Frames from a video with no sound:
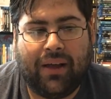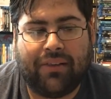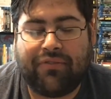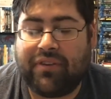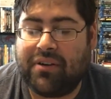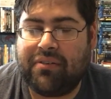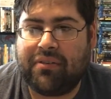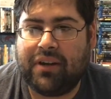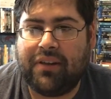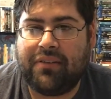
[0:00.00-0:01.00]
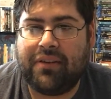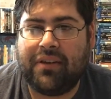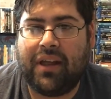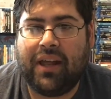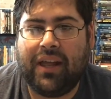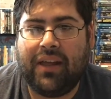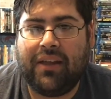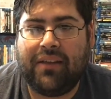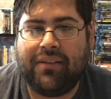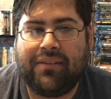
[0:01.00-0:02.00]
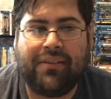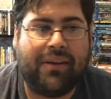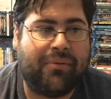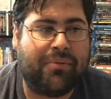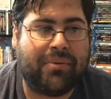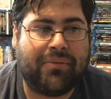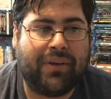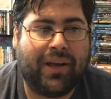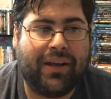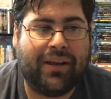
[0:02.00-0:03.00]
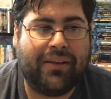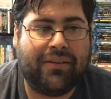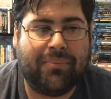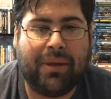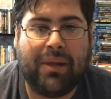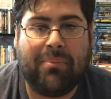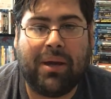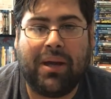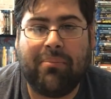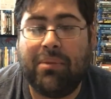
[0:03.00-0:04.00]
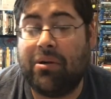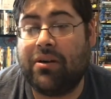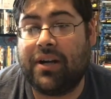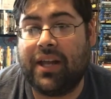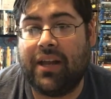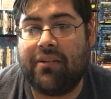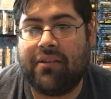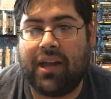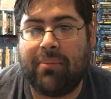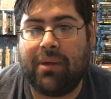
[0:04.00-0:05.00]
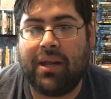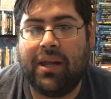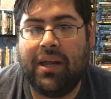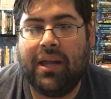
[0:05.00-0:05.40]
The first reason is it was provided to me by Mill Creek Entertainment,